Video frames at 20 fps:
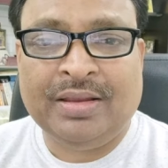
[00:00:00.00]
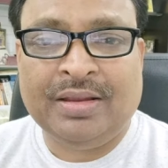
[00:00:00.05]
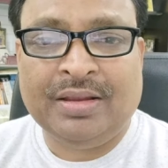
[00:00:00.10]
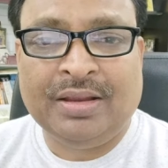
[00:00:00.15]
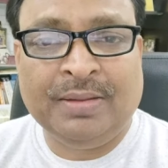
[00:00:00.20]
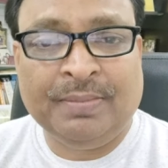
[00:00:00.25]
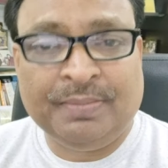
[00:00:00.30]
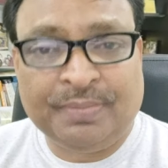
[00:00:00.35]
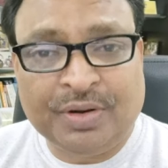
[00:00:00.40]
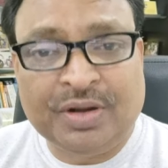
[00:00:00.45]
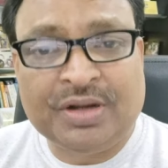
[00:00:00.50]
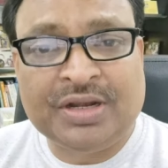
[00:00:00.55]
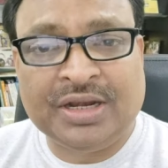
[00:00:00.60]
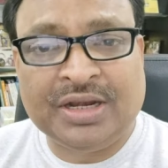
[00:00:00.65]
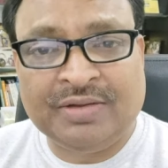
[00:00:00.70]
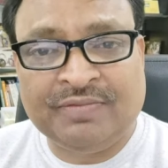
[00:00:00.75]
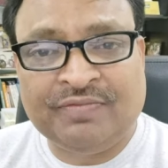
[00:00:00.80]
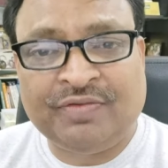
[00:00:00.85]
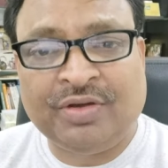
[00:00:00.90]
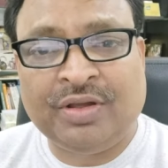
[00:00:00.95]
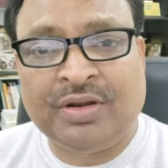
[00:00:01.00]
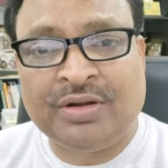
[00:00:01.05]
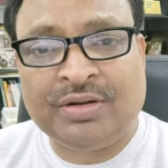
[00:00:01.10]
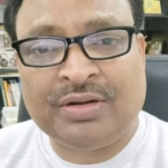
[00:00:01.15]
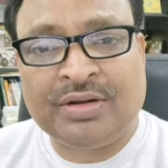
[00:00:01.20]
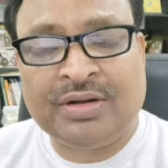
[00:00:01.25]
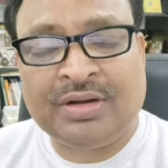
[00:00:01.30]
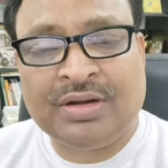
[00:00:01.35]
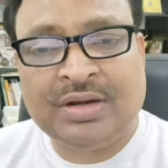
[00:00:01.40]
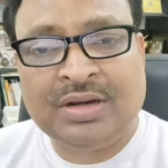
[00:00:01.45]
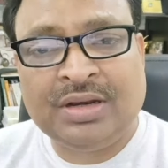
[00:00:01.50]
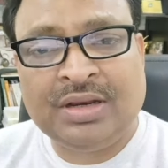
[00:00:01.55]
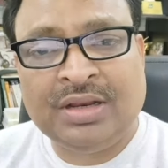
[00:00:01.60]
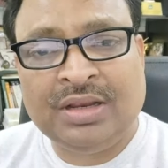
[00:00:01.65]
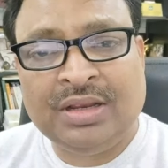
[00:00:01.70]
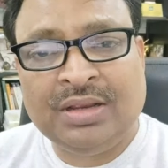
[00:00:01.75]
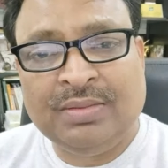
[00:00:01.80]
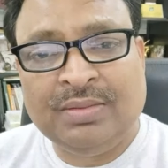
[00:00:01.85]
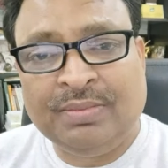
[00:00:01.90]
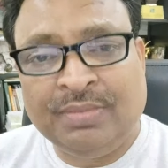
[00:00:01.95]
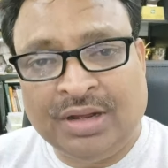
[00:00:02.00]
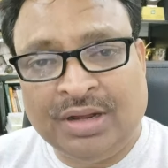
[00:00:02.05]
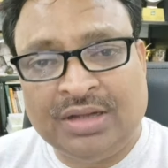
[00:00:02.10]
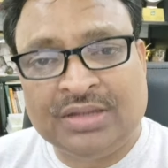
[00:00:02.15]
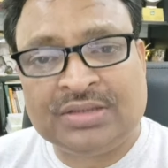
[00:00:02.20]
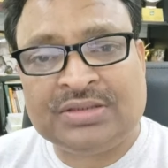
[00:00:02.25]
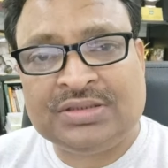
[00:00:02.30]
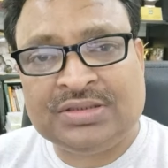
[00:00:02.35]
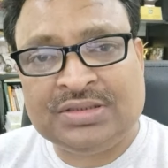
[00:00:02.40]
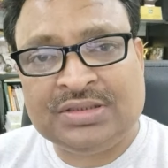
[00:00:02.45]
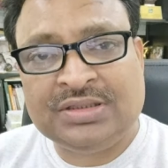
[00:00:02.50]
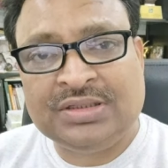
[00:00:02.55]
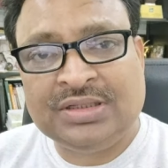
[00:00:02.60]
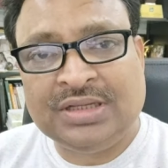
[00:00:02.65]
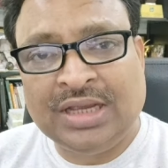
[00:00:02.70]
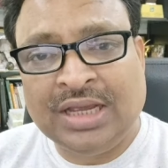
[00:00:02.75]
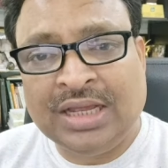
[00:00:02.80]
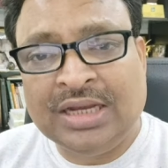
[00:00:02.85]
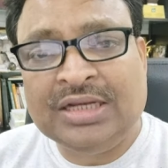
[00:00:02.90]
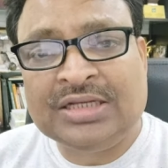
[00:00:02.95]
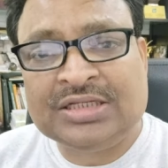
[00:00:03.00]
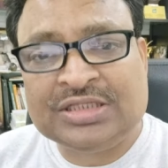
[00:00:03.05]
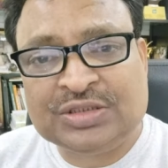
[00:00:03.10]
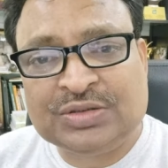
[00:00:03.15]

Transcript: important for marks, and